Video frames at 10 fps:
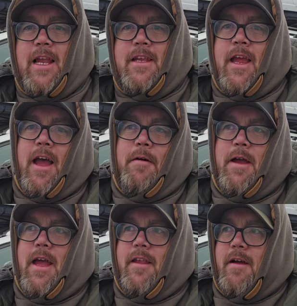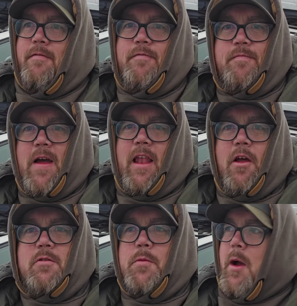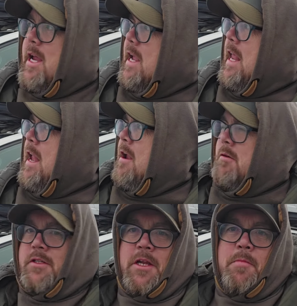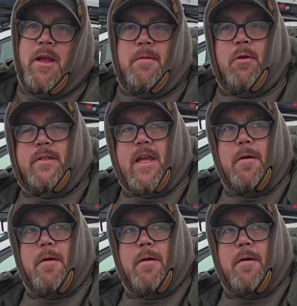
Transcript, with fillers: telling you how I had, I had loads of whiting and I wasn't going to bring them all to